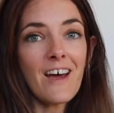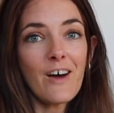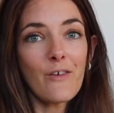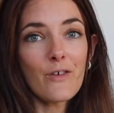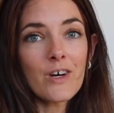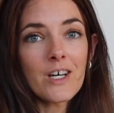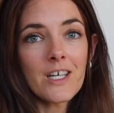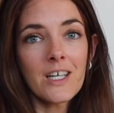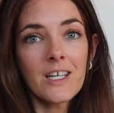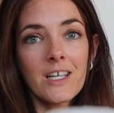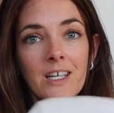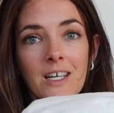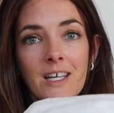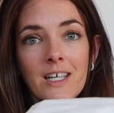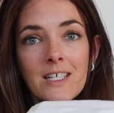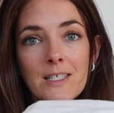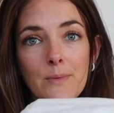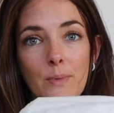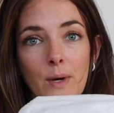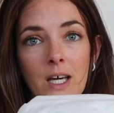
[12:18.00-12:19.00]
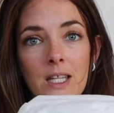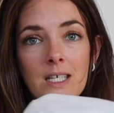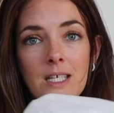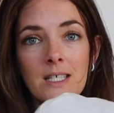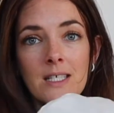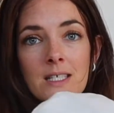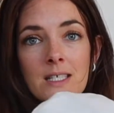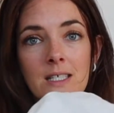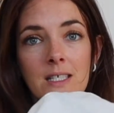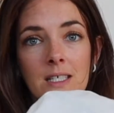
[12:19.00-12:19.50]
that one and to buy
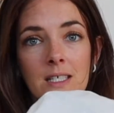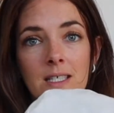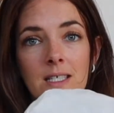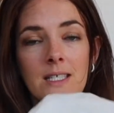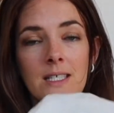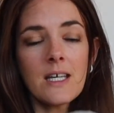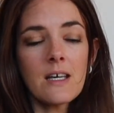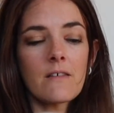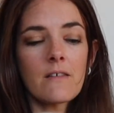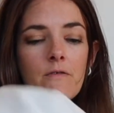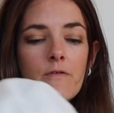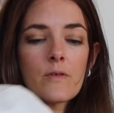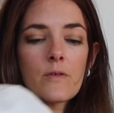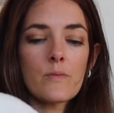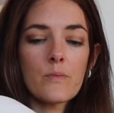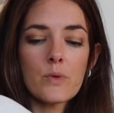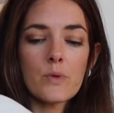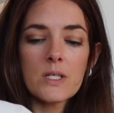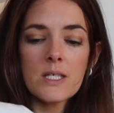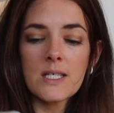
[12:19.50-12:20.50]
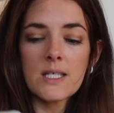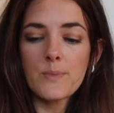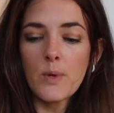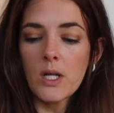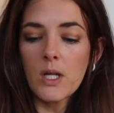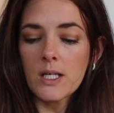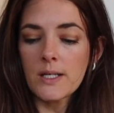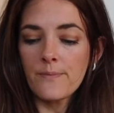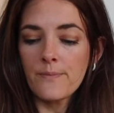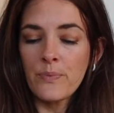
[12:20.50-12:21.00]
this instead from Princess
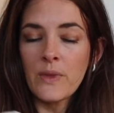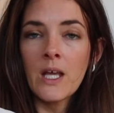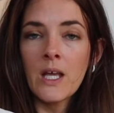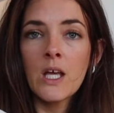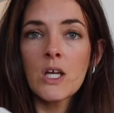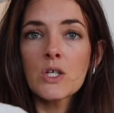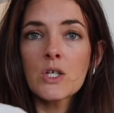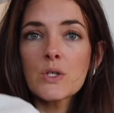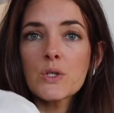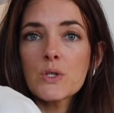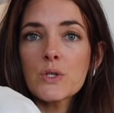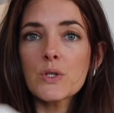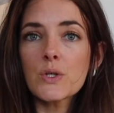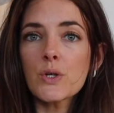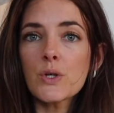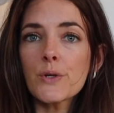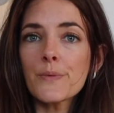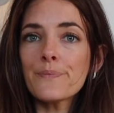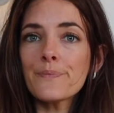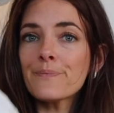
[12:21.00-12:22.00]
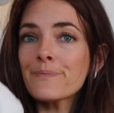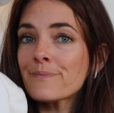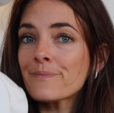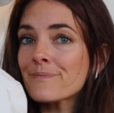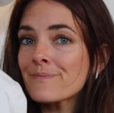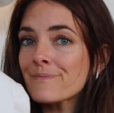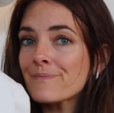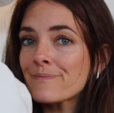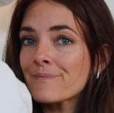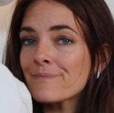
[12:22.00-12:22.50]
Polly. So
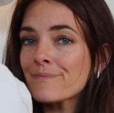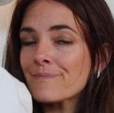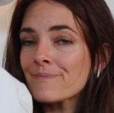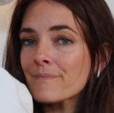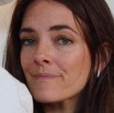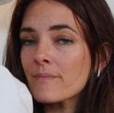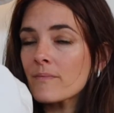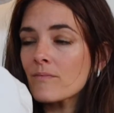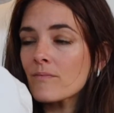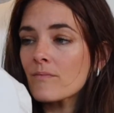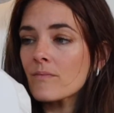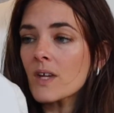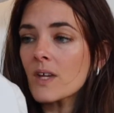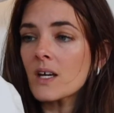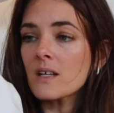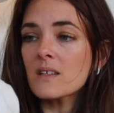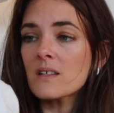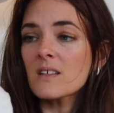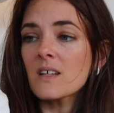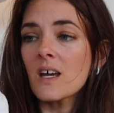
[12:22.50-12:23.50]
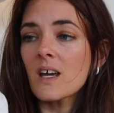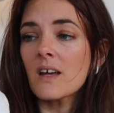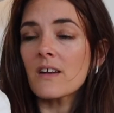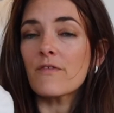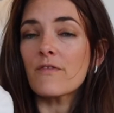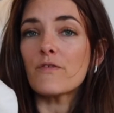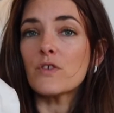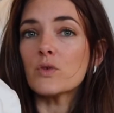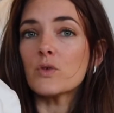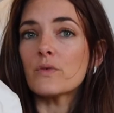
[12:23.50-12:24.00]
I think they had
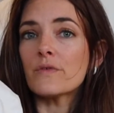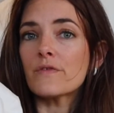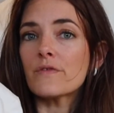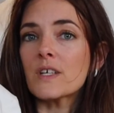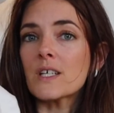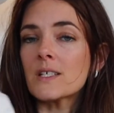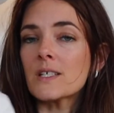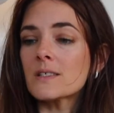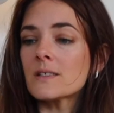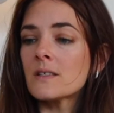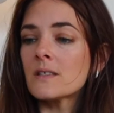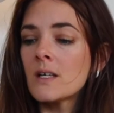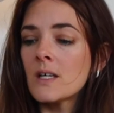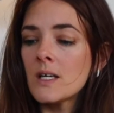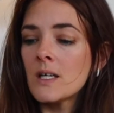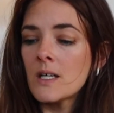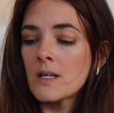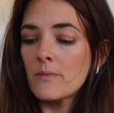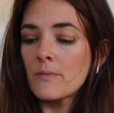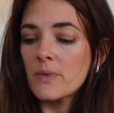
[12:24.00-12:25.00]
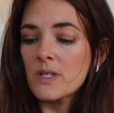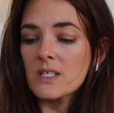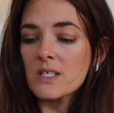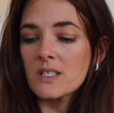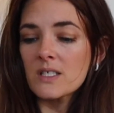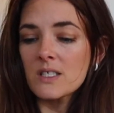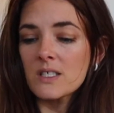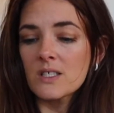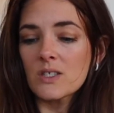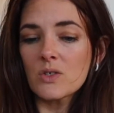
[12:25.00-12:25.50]
a few of these, but
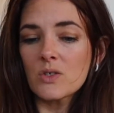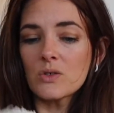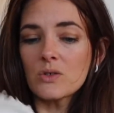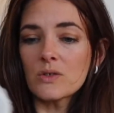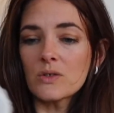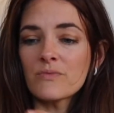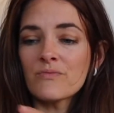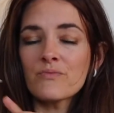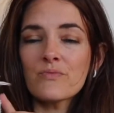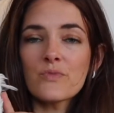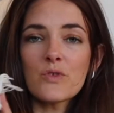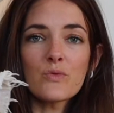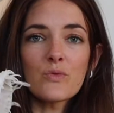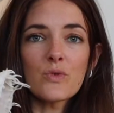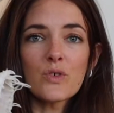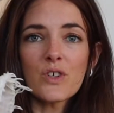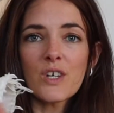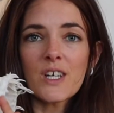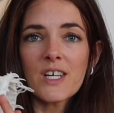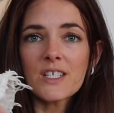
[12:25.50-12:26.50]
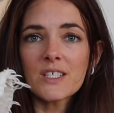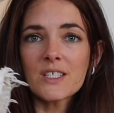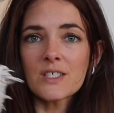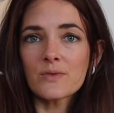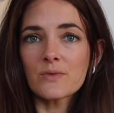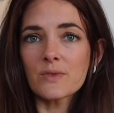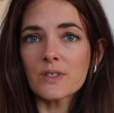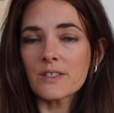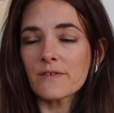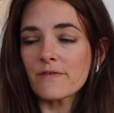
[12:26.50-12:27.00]
it's just cool. The raw edge
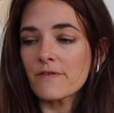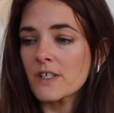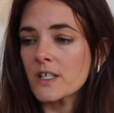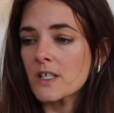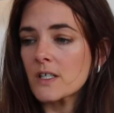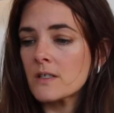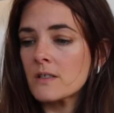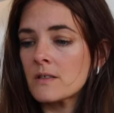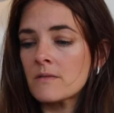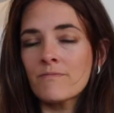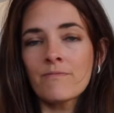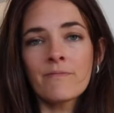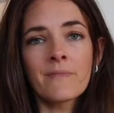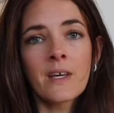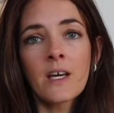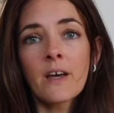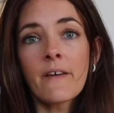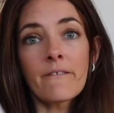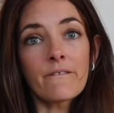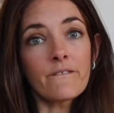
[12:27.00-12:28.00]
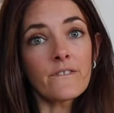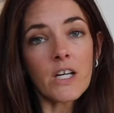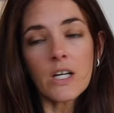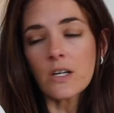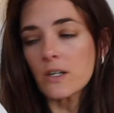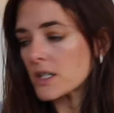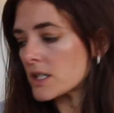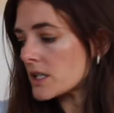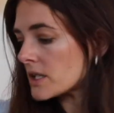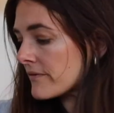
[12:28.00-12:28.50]
is really fun.
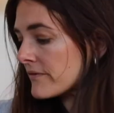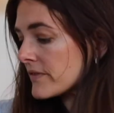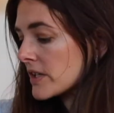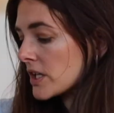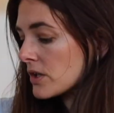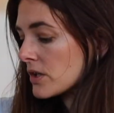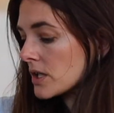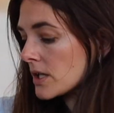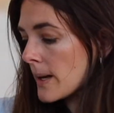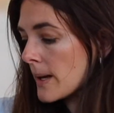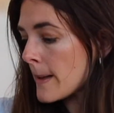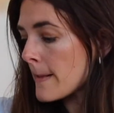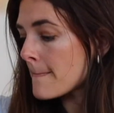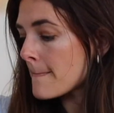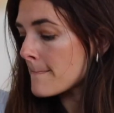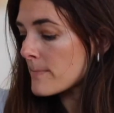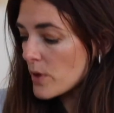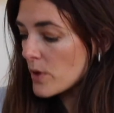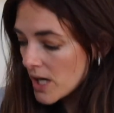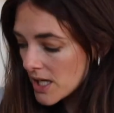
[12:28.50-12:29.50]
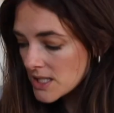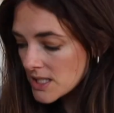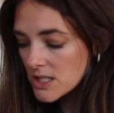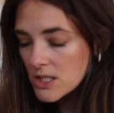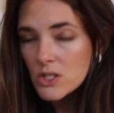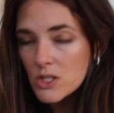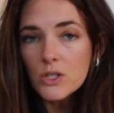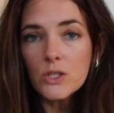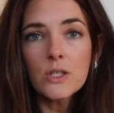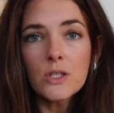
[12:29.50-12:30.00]
Very, very
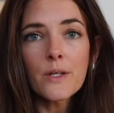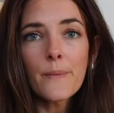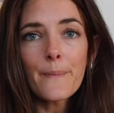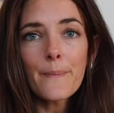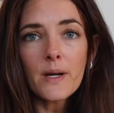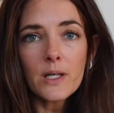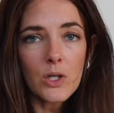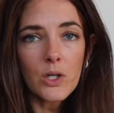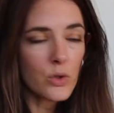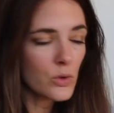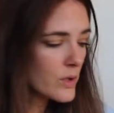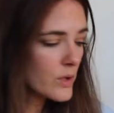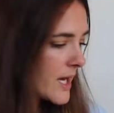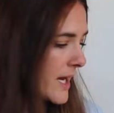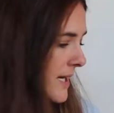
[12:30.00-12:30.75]
practical but cool